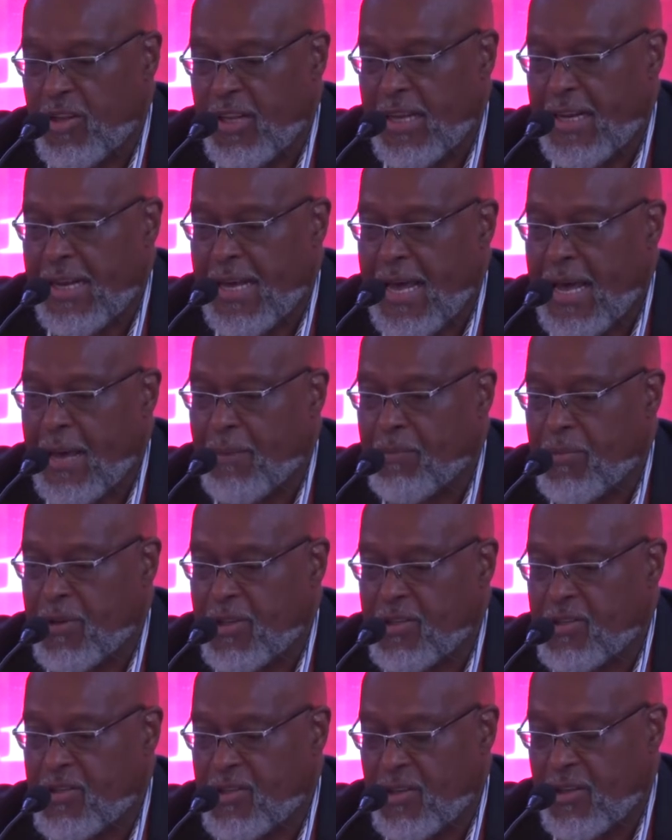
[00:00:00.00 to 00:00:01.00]
that
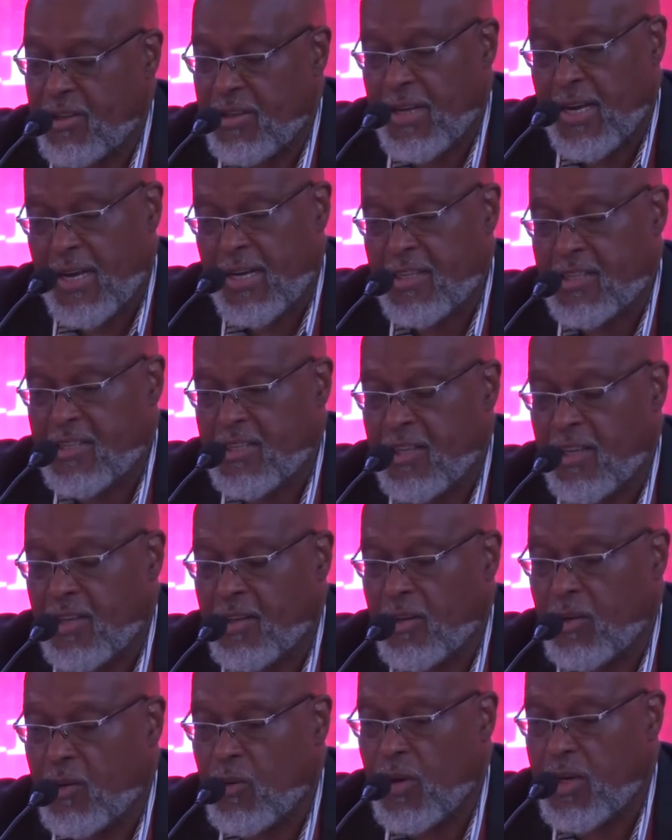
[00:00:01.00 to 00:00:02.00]
happens or not is
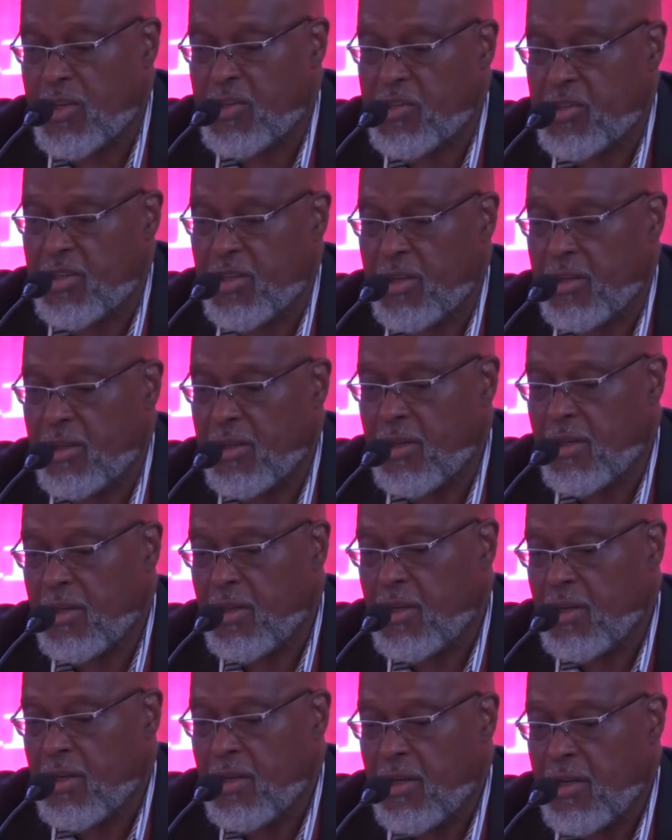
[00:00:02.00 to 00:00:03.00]
another question.
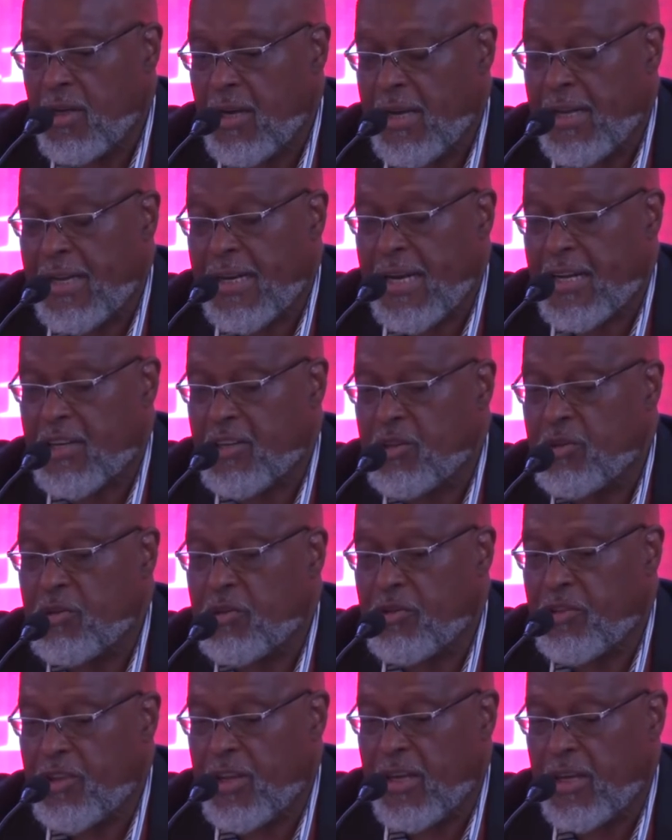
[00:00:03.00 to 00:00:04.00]
And I do
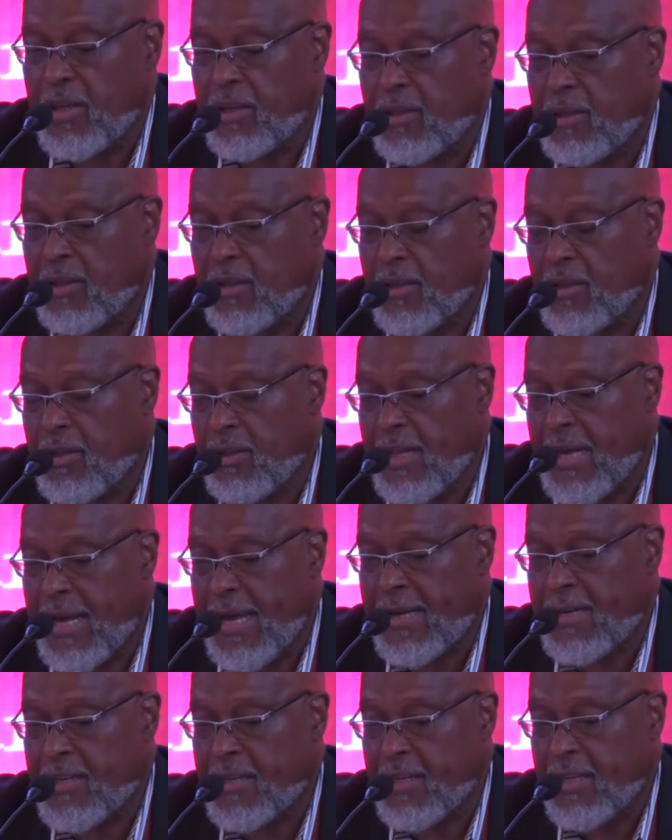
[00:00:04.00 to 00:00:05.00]
think
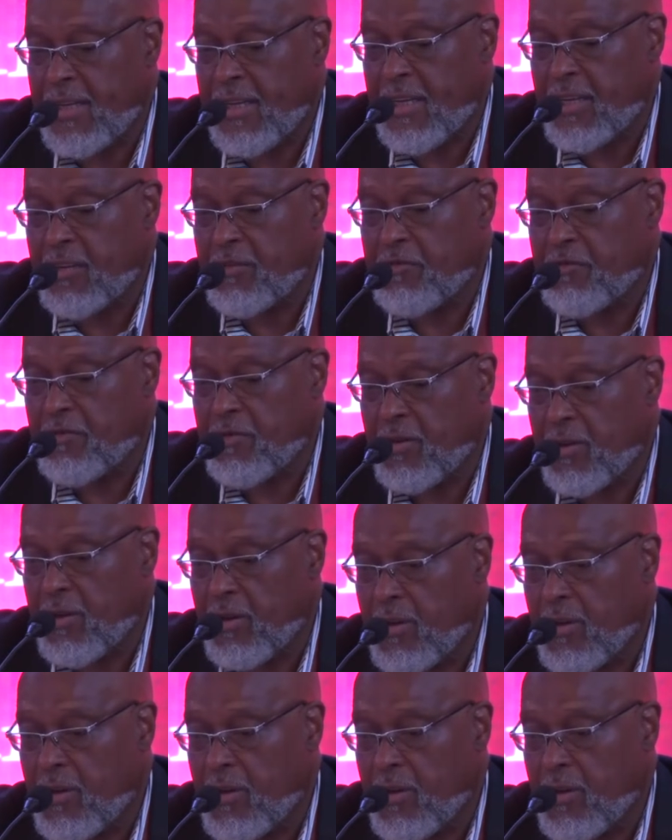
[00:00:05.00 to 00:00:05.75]
that if